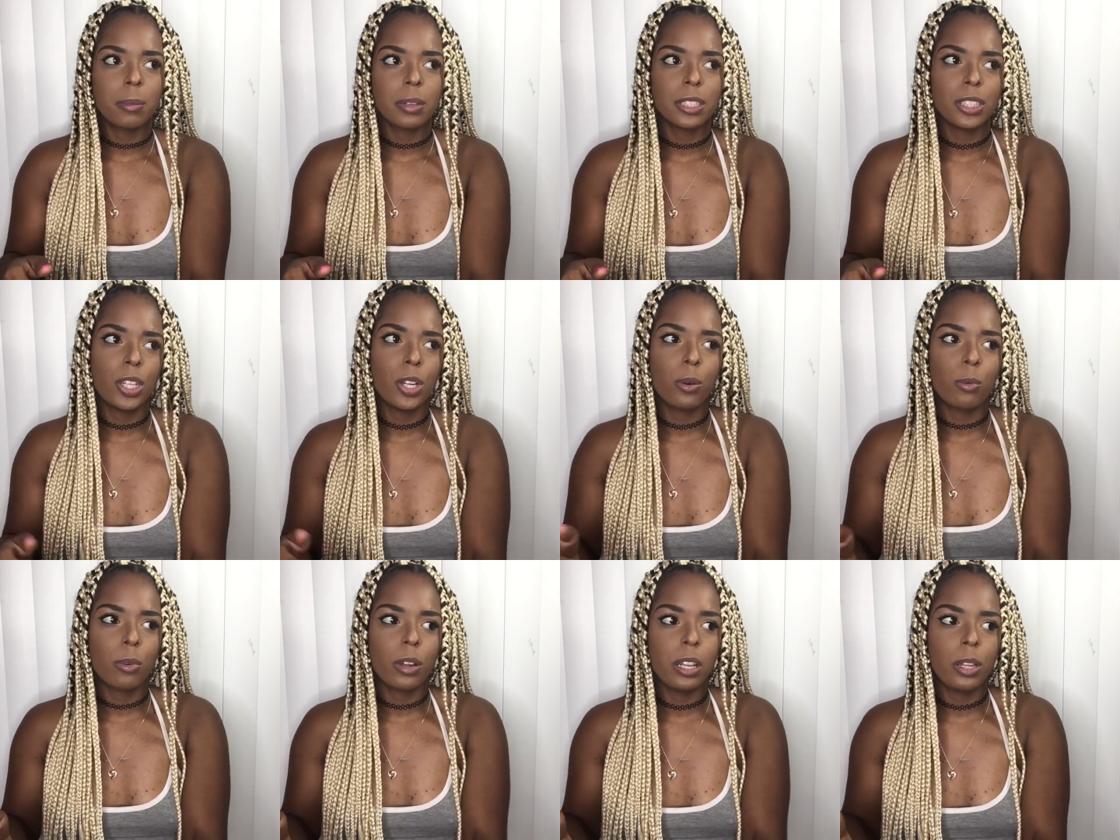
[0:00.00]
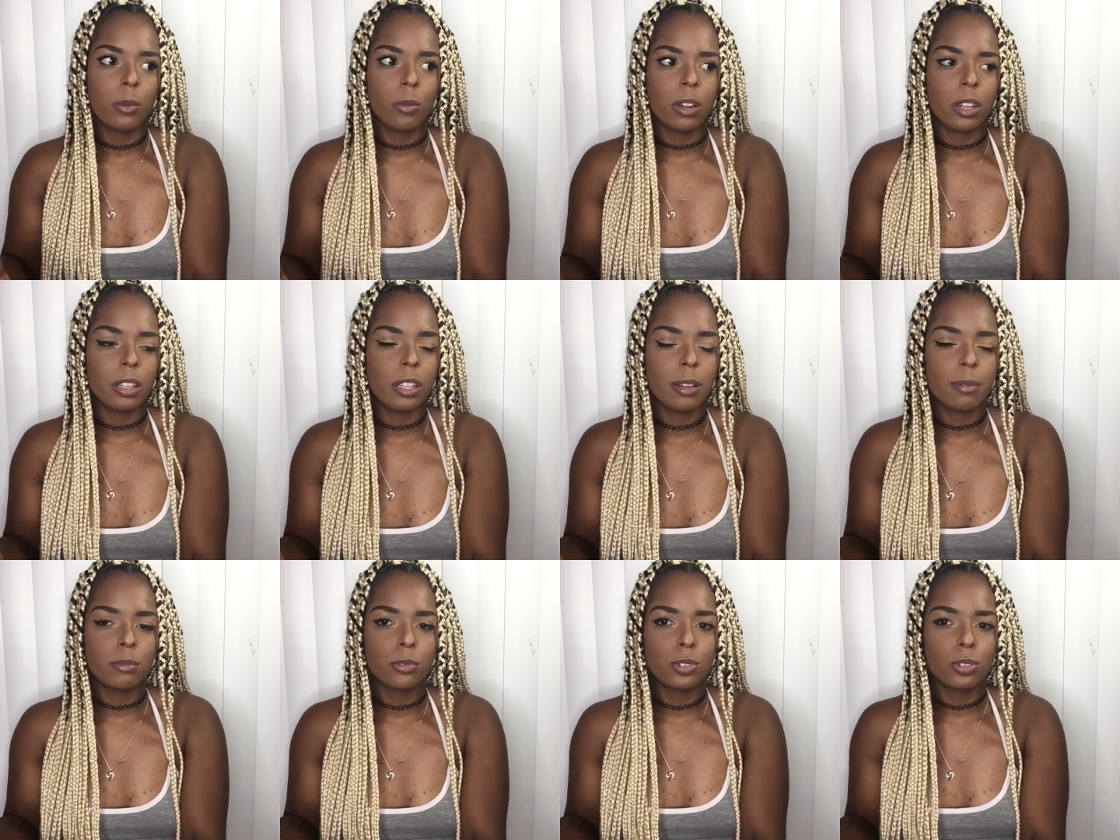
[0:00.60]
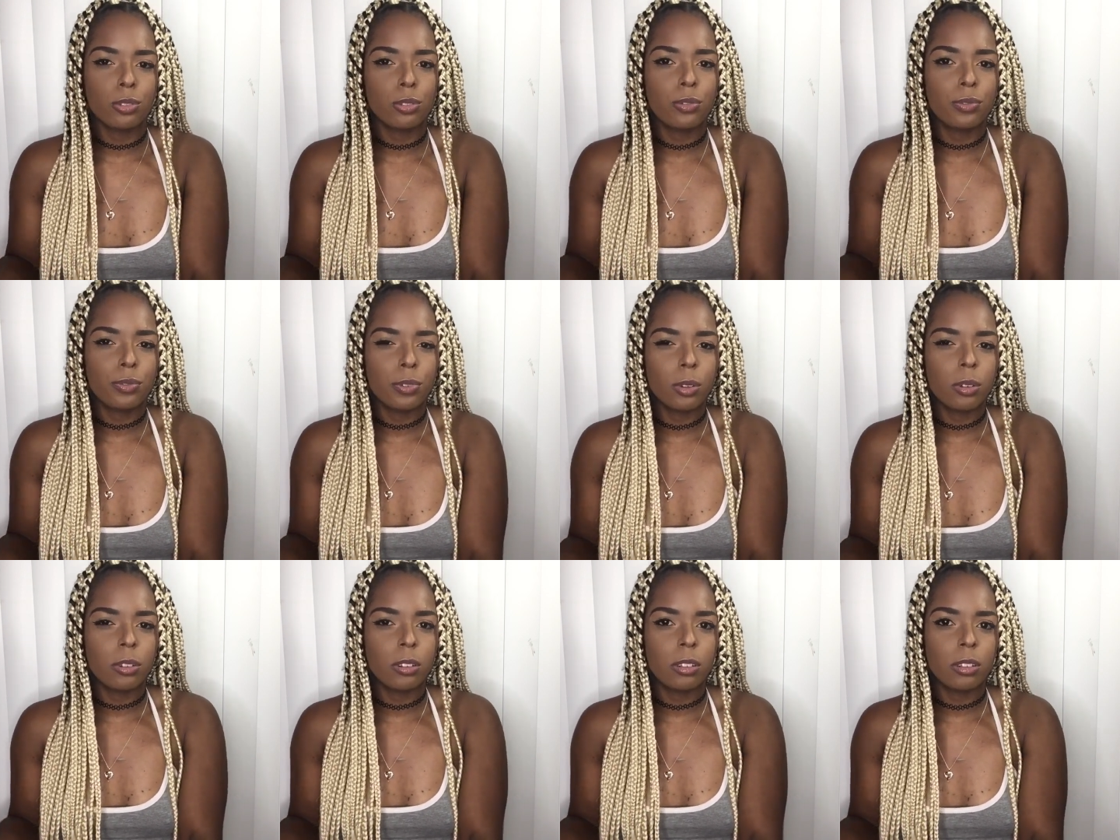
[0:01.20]
because you don't really want them too
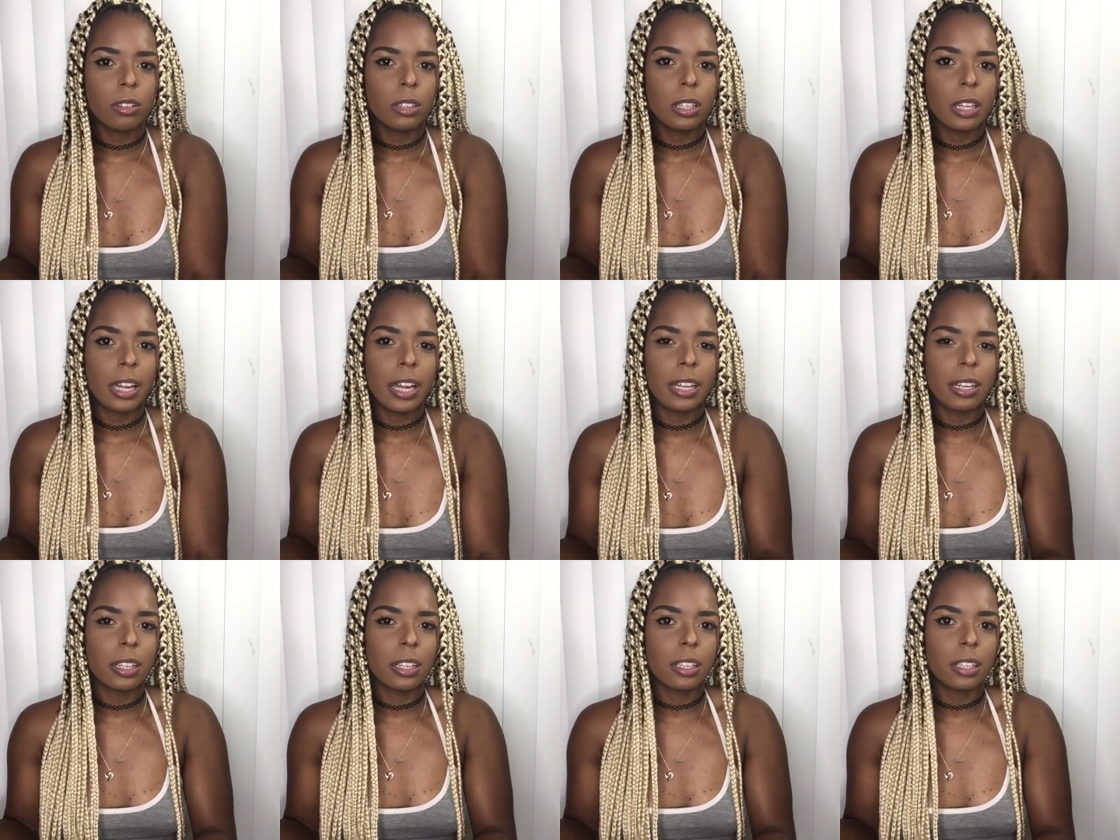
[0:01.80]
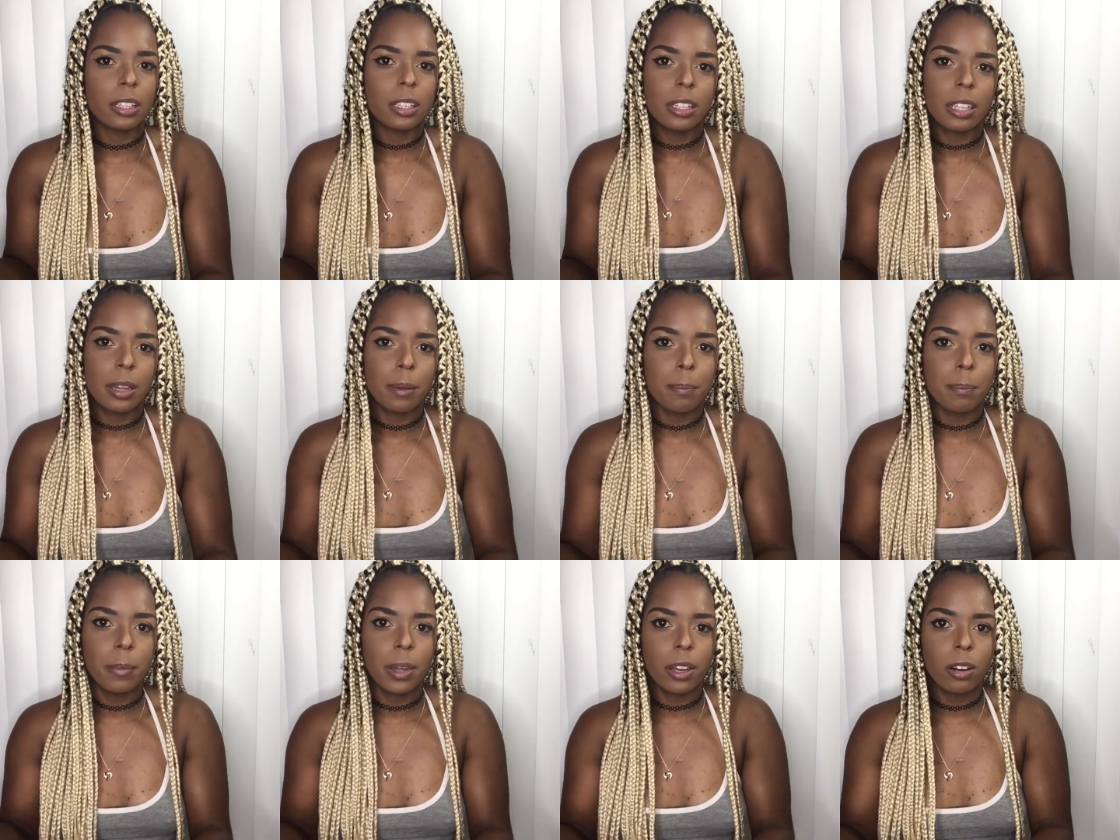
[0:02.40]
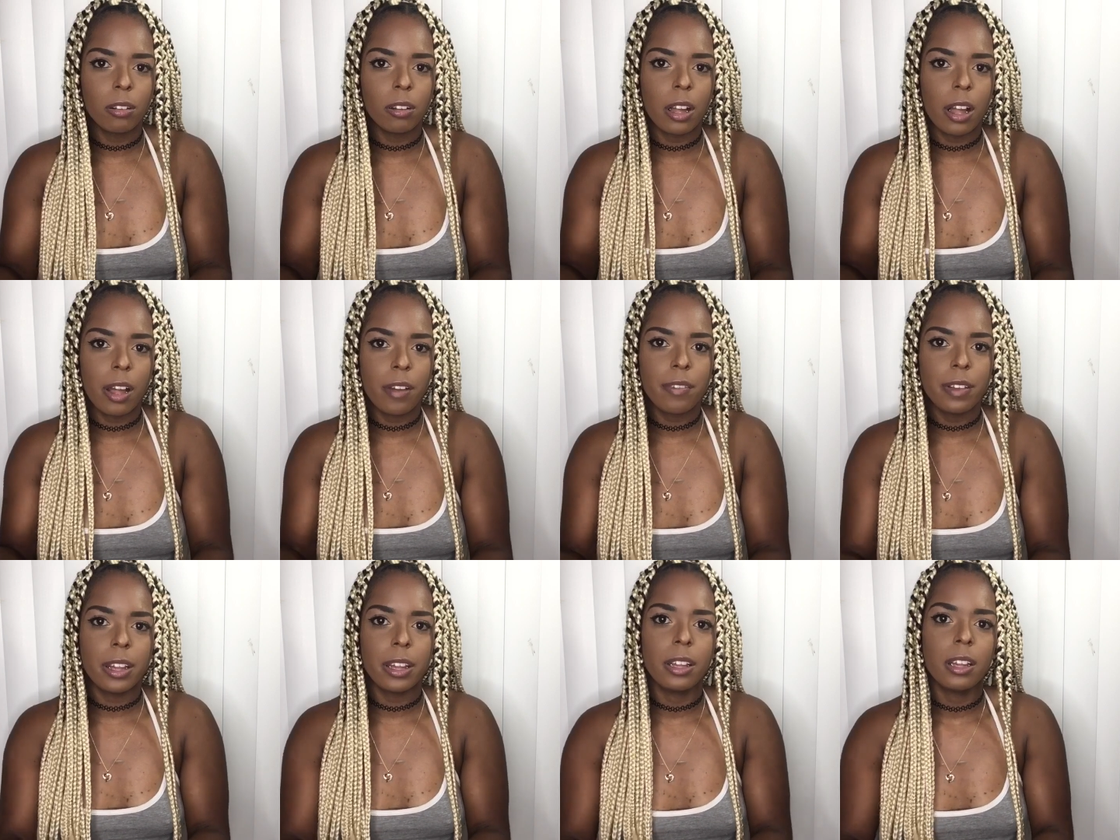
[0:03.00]
full in the middle
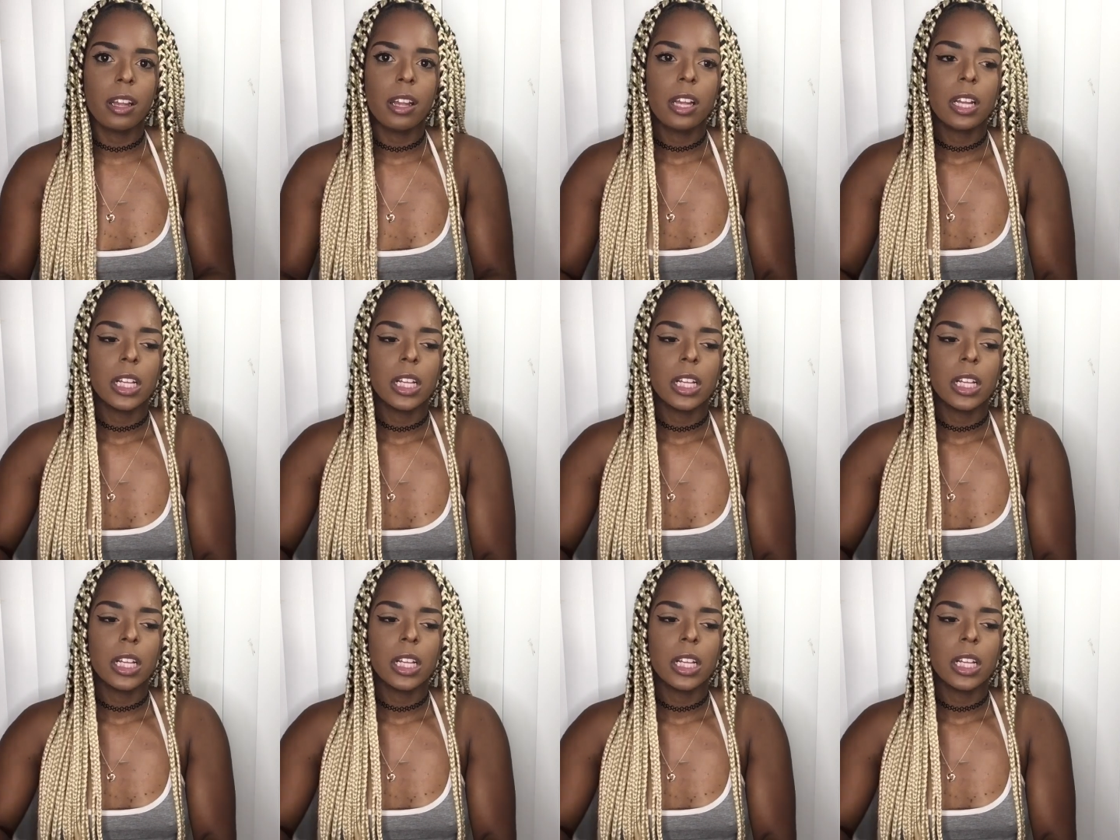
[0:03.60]
of it.